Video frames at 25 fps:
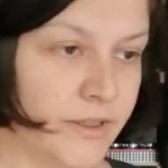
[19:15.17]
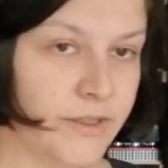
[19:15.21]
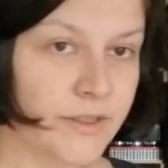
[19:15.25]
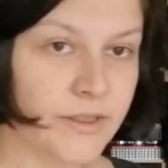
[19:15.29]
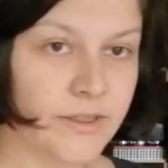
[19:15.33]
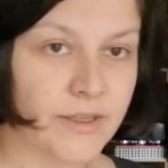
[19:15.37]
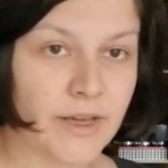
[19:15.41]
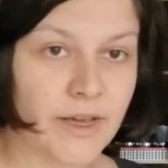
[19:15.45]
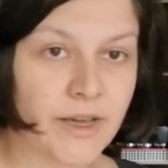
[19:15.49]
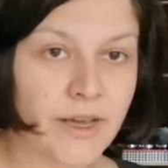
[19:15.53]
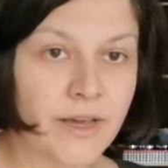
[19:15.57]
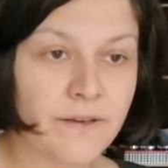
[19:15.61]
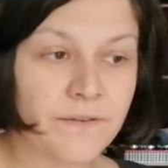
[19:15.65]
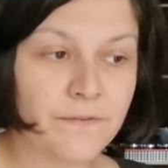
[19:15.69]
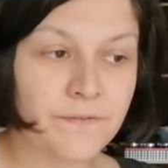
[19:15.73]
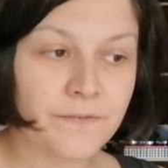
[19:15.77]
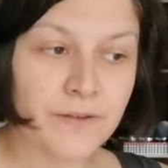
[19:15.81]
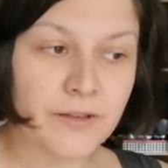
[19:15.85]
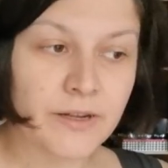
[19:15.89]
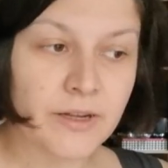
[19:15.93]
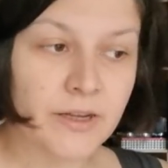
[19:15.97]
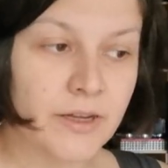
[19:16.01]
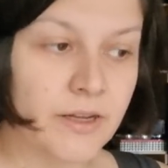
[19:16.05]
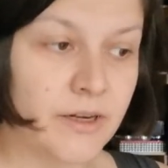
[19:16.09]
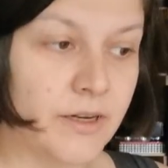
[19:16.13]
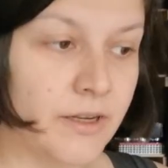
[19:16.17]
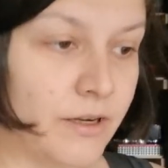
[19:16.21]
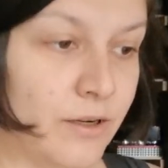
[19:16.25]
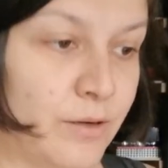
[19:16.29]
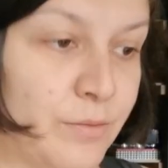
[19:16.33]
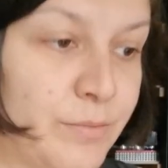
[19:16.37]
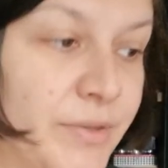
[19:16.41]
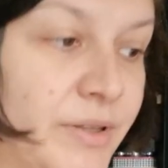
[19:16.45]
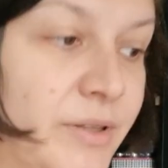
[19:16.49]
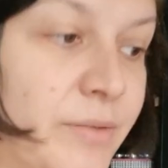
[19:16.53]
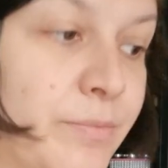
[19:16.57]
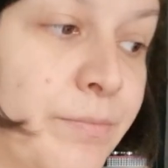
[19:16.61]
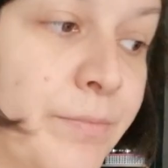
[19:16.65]
Today I feel a little
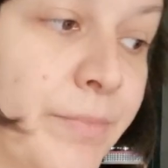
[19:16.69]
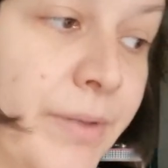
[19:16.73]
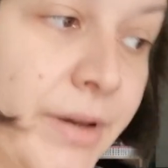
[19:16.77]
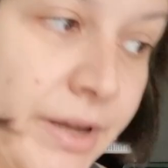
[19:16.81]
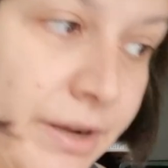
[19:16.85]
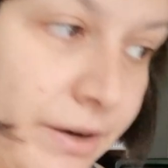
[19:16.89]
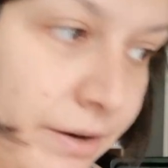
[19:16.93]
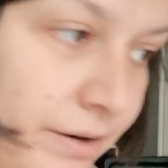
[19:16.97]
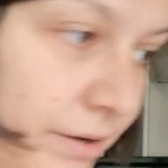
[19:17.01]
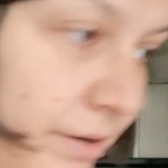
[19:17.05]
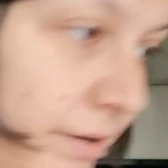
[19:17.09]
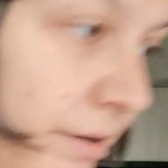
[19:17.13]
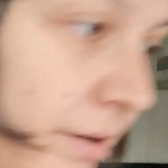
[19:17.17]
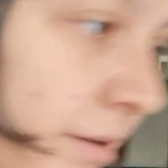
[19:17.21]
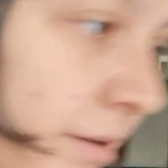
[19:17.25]
bit better